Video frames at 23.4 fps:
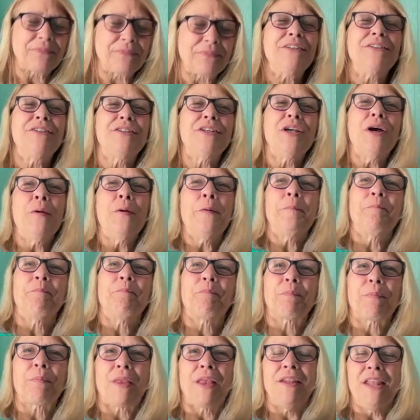So
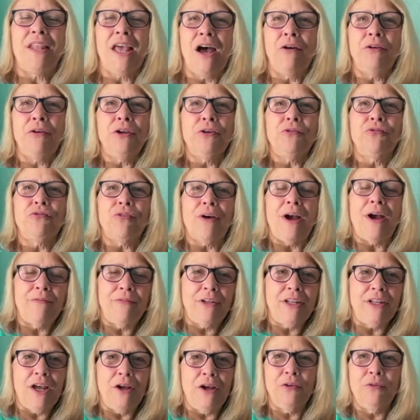now you're
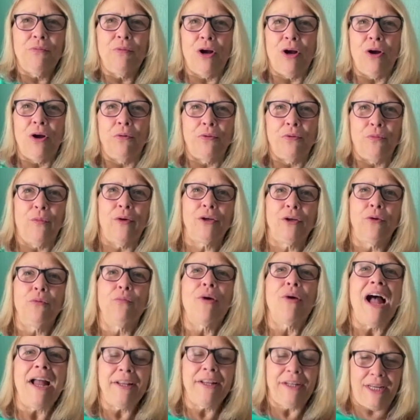driving down the road. Well, you're
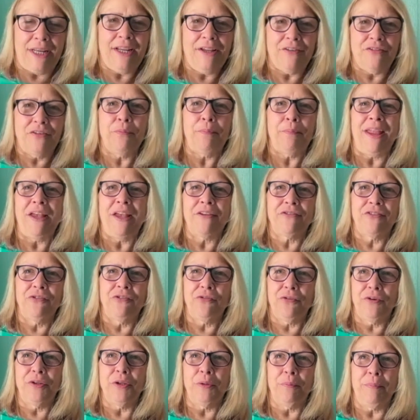riding as a
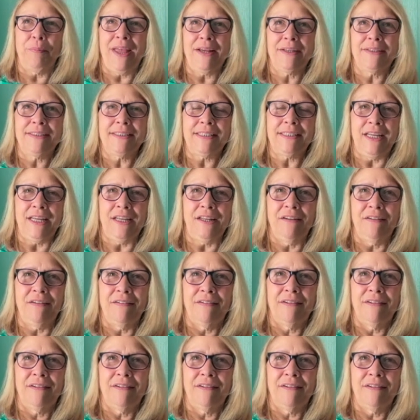passenger in the back seat